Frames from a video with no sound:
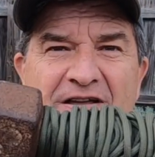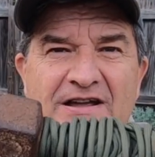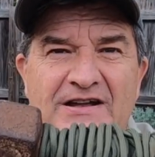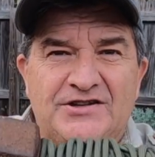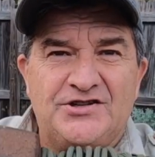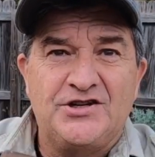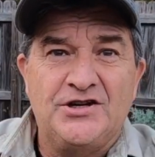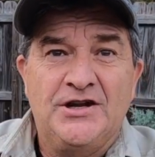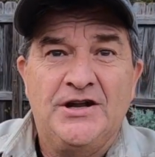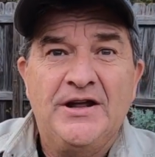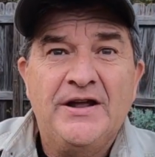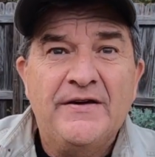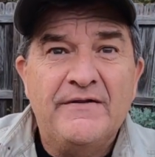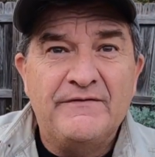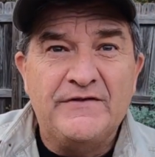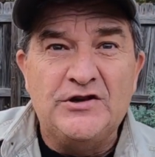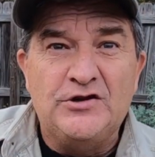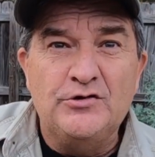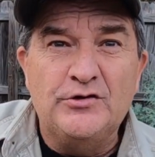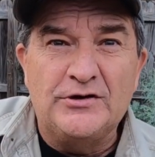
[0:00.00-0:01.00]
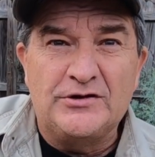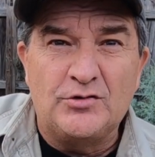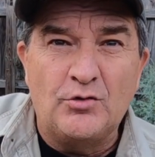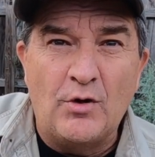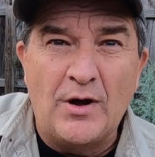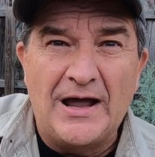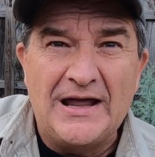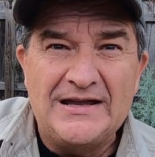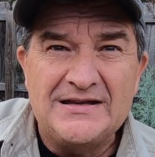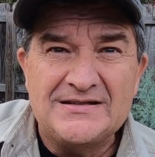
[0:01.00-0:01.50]
hitch. If you do it
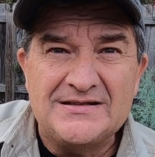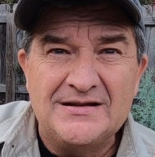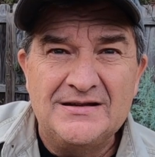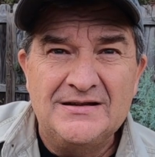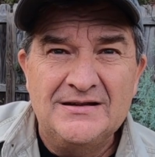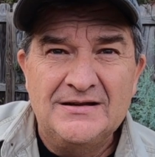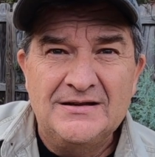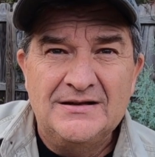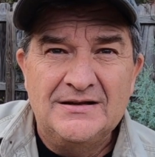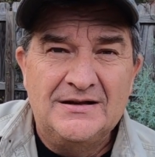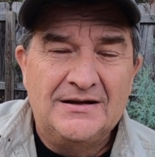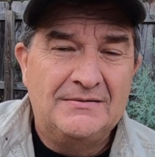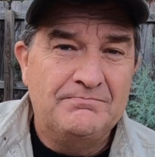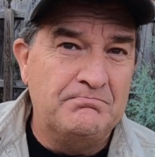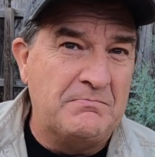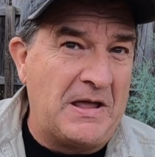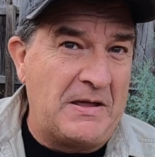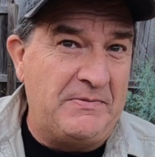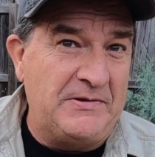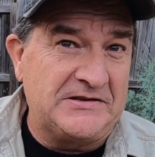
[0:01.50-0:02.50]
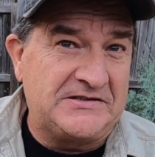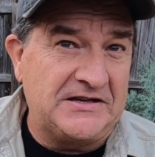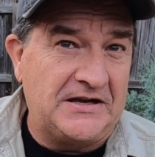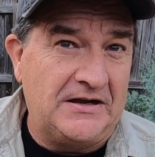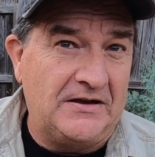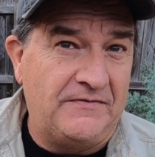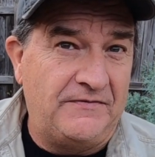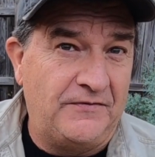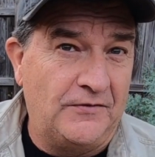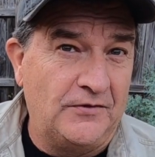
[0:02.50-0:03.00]
twice, maybe it's
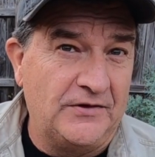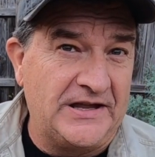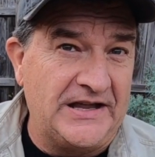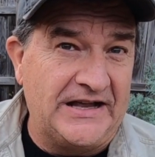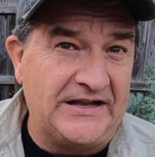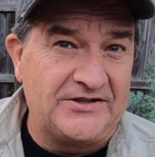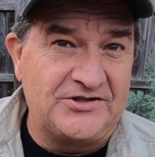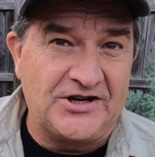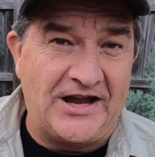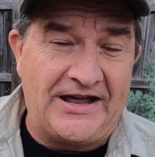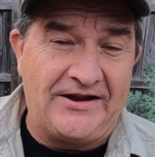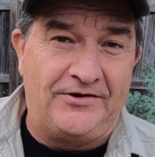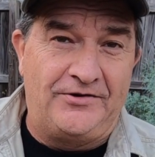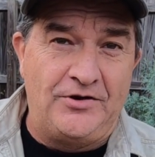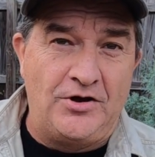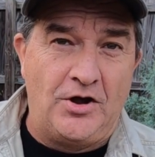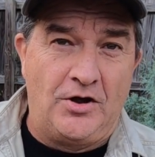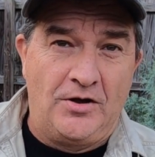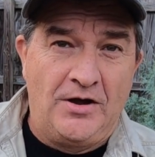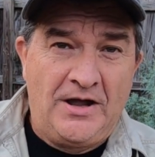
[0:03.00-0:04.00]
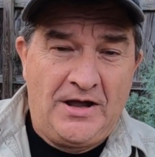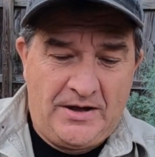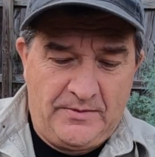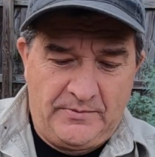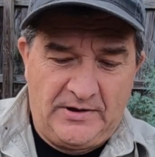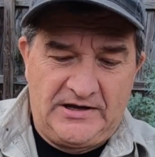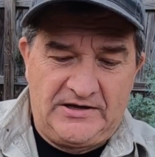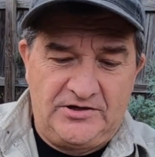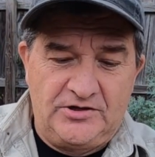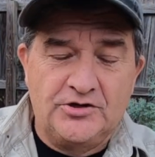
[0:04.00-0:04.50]
a full hitch, I don't know.
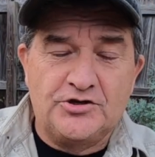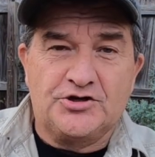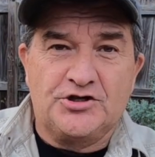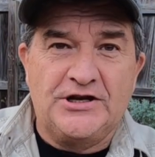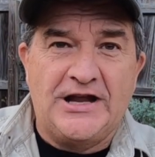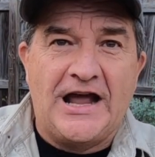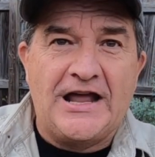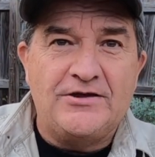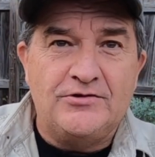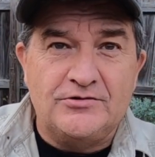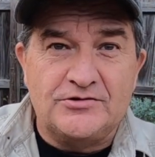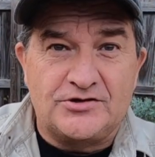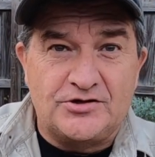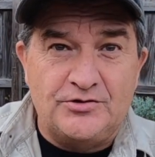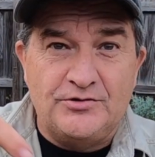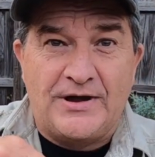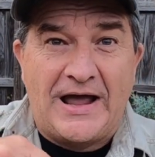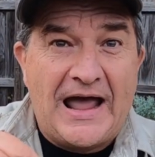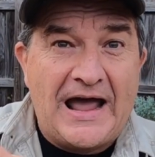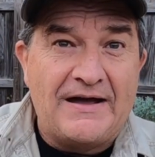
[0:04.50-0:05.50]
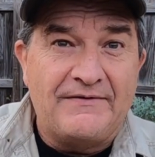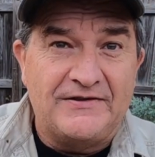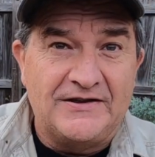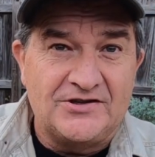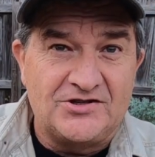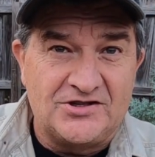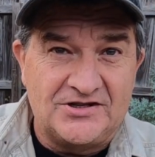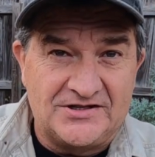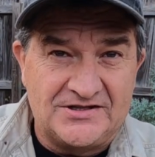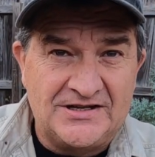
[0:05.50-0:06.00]
But usually I use 2 half
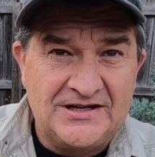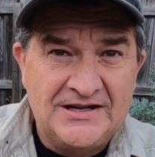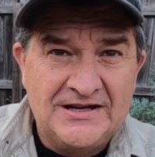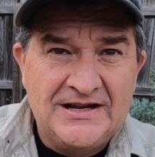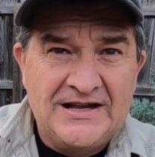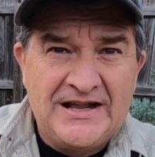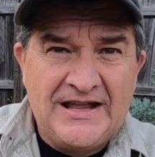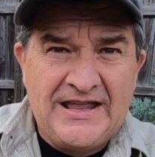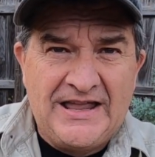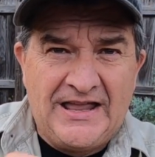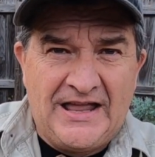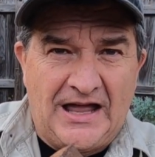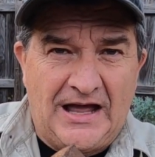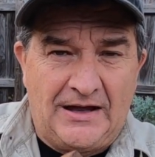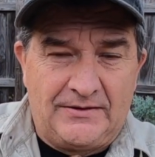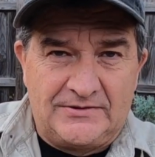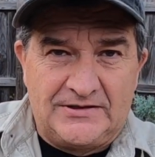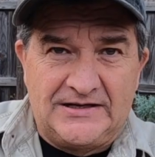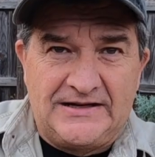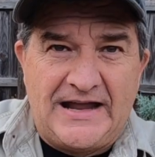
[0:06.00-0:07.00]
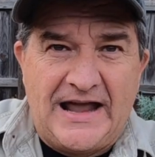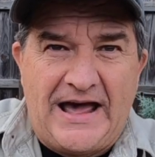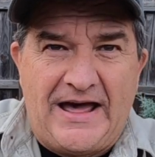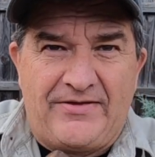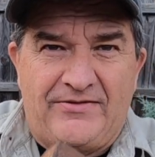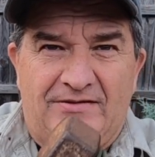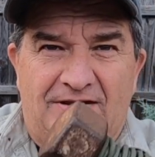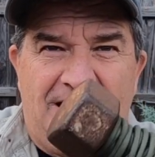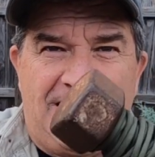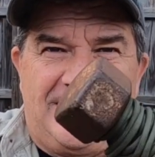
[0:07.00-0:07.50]
hitches
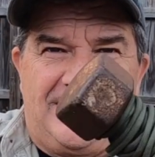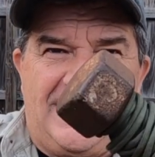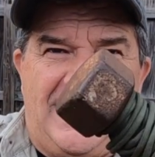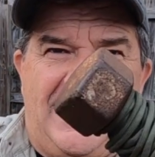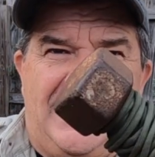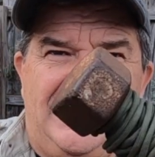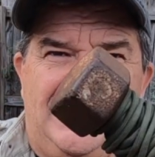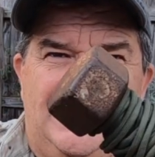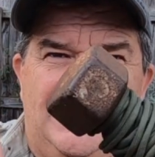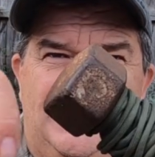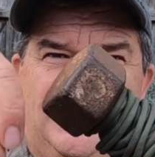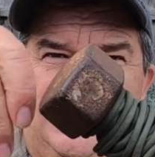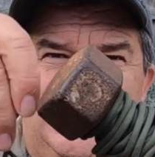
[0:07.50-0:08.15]
together like that.